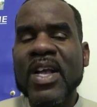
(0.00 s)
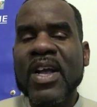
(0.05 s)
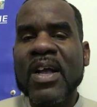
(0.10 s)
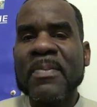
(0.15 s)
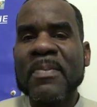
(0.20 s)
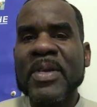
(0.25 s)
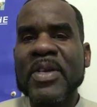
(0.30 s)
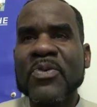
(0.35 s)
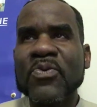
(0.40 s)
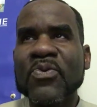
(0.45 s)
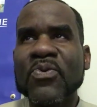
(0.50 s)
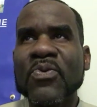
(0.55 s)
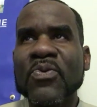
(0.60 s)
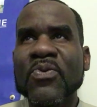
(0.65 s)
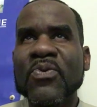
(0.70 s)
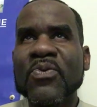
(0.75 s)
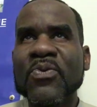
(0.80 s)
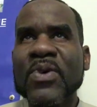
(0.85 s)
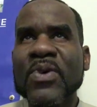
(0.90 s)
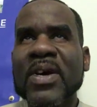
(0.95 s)
I mean,
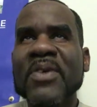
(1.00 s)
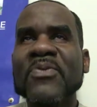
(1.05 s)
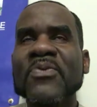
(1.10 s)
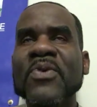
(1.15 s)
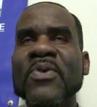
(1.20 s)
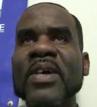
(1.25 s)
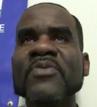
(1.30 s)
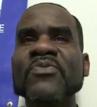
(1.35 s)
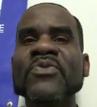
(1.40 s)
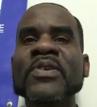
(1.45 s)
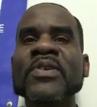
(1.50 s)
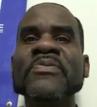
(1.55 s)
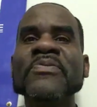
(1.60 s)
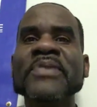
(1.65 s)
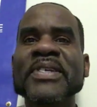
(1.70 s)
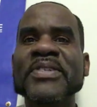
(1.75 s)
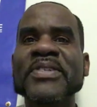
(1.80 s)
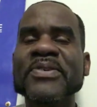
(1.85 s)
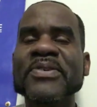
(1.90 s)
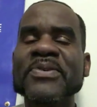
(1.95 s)
what would
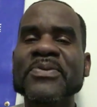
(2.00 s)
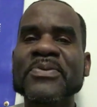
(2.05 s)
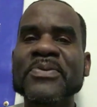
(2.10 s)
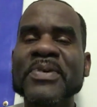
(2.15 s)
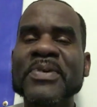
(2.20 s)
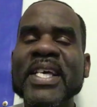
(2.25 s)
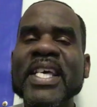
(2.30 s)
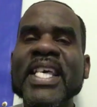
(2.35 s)
we do